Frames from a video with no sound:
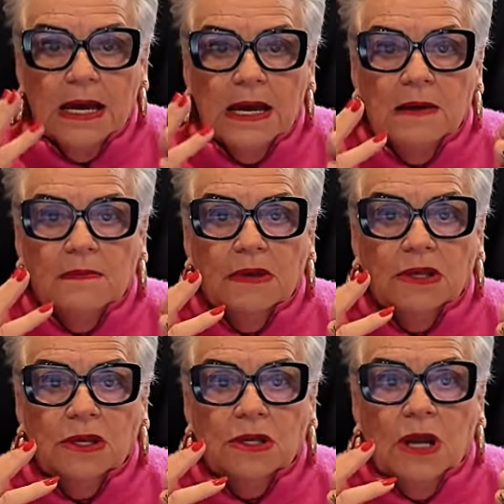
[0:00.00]
um,
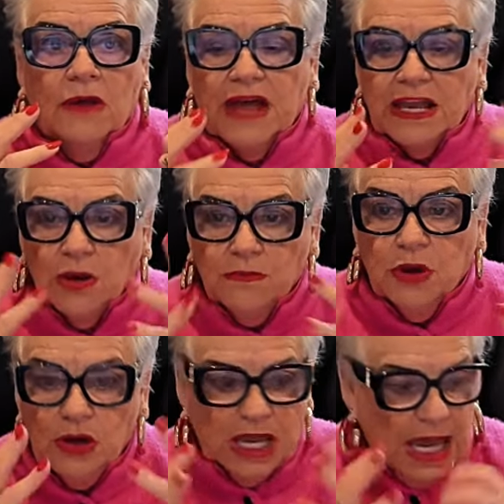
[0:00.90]
you know, they
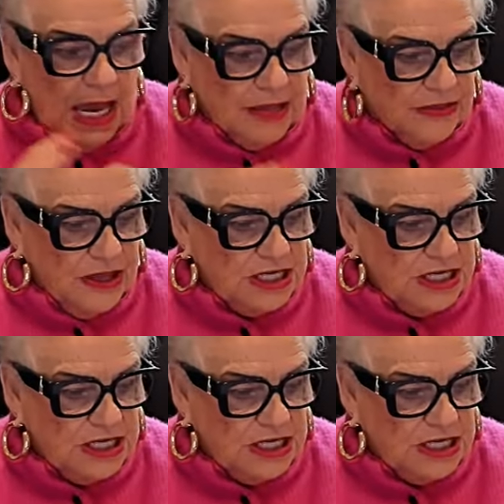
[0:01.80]
communicate.